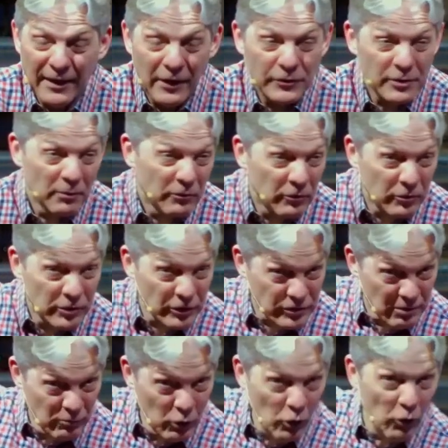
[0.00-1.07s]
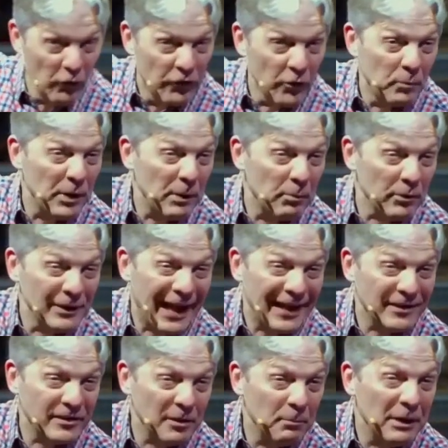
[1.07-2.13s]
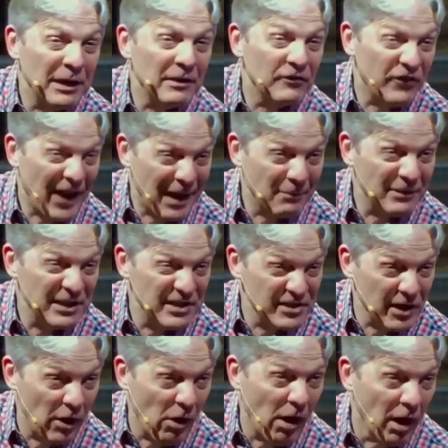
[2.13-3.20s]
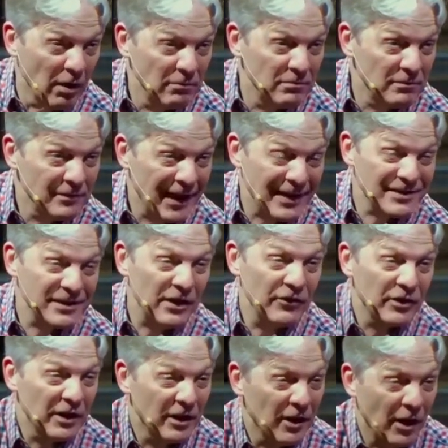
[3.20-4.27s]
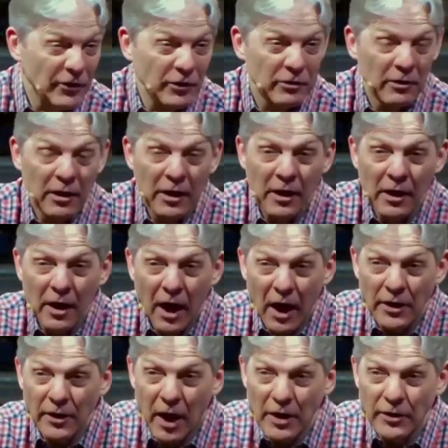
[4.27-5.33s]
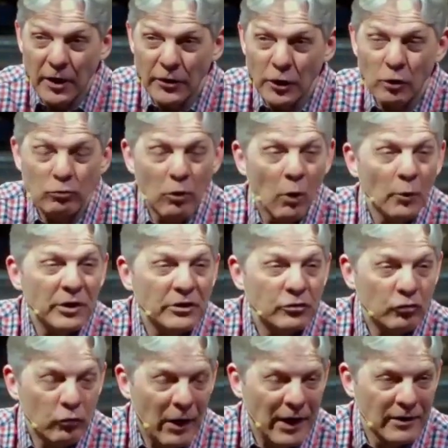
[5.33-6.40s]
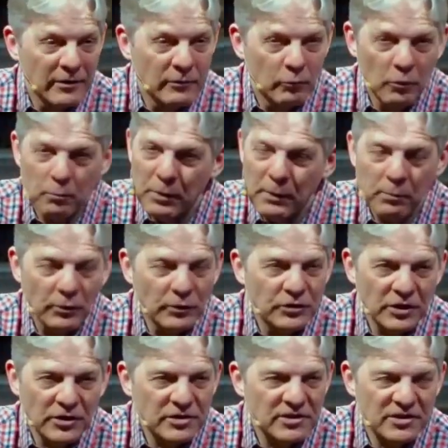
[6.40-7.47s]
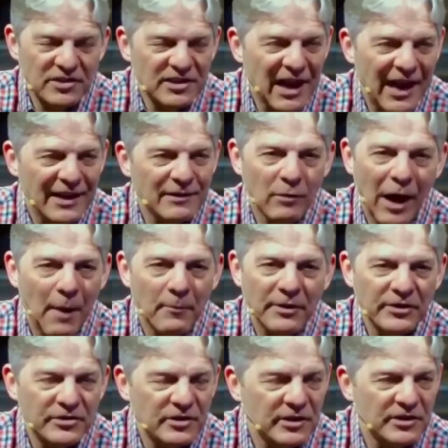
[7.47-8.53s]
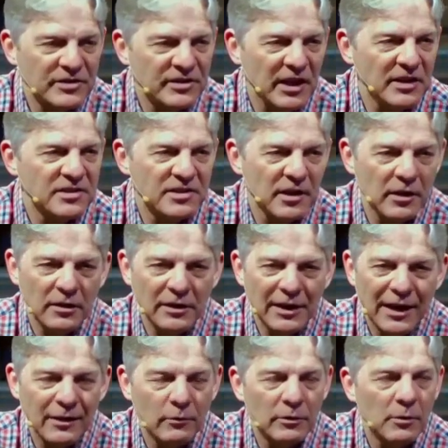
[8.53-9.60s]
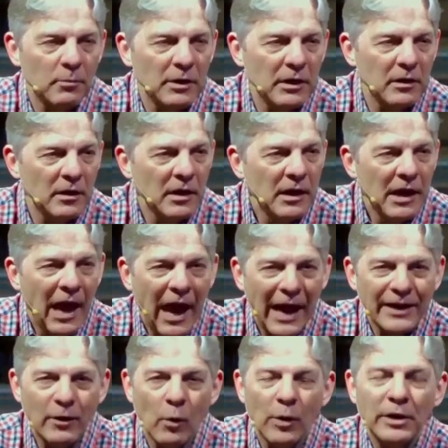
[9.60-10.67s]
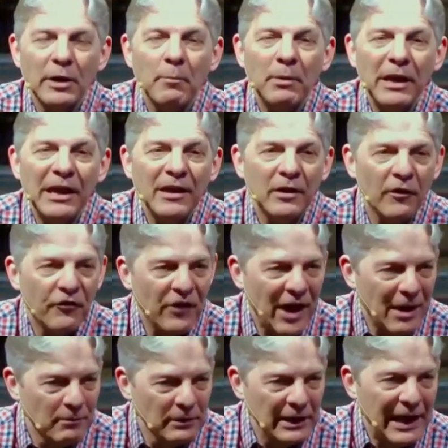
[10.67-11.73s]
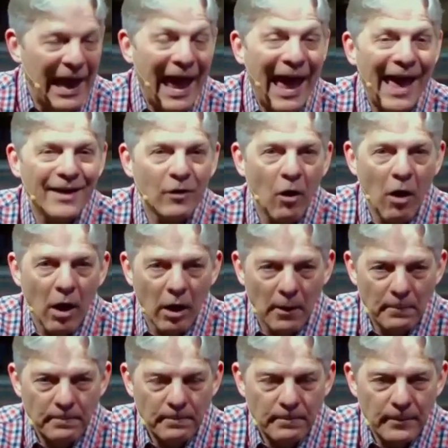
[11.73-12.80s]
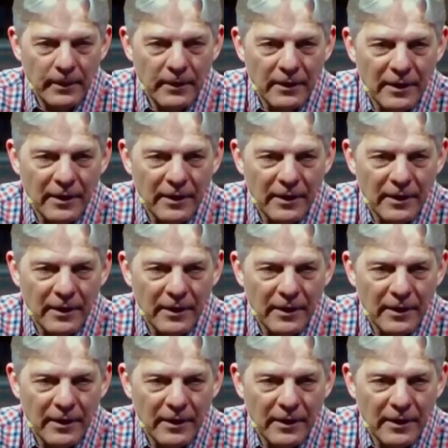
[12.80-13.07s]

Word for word: And there's a, there's a move for people not to be in families at all. That's even another an, another growing trend where people just decide, I'm just going to stay single. I don't want to be, I don't want to be in a family at all.